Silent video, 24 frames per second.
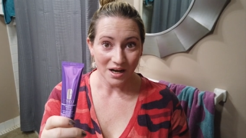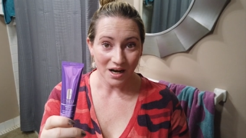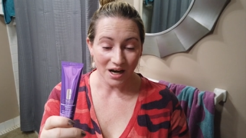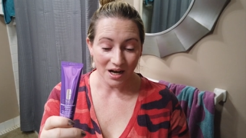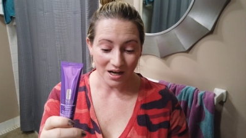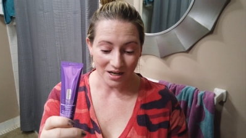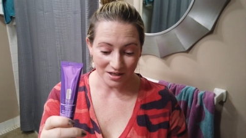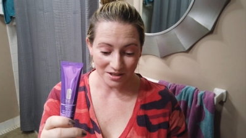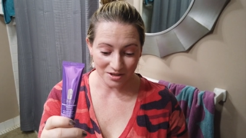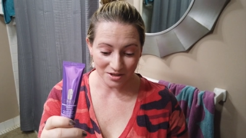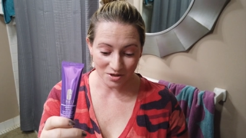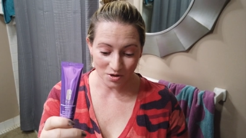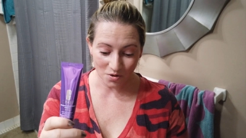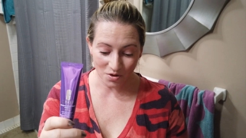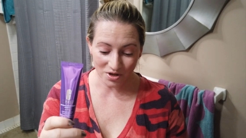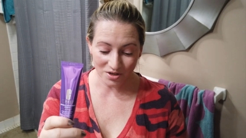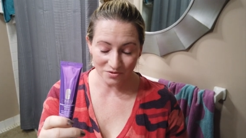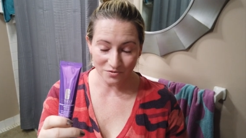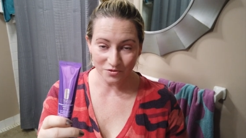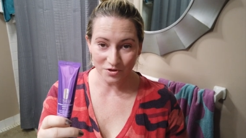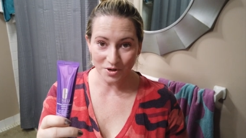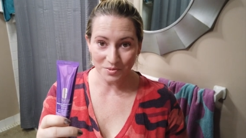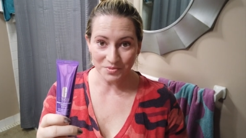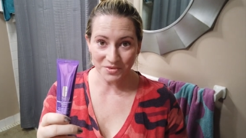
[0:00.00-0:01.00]
Uh, and
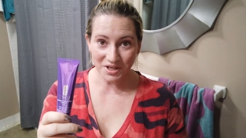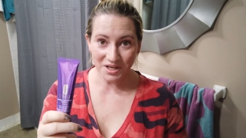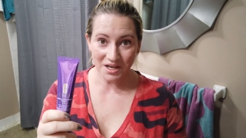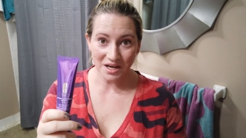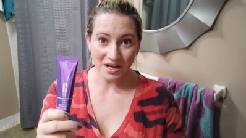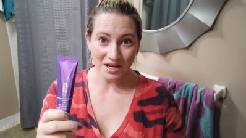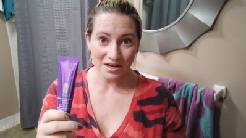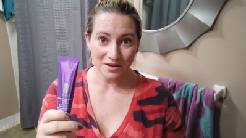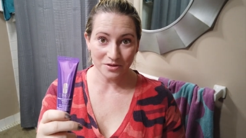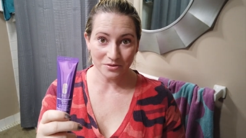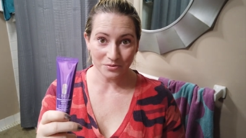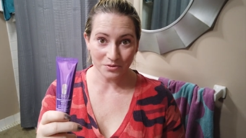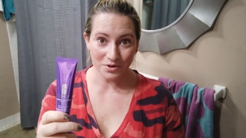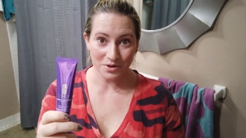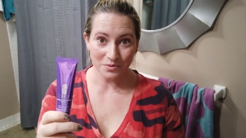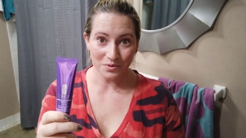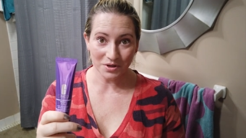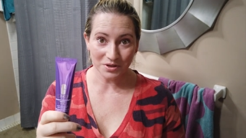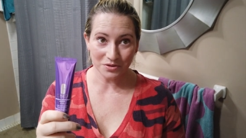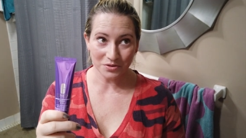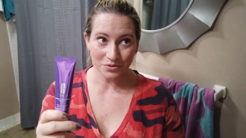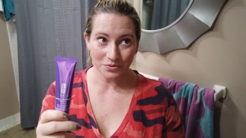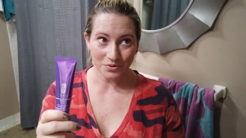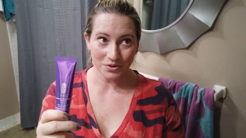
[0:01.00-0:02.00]
going from the
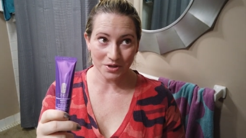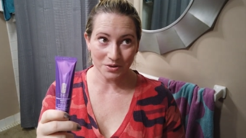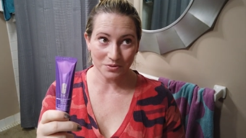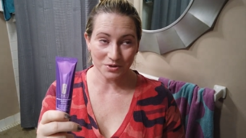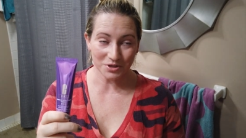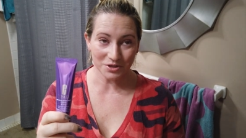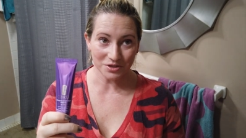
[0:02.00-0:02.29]
A313,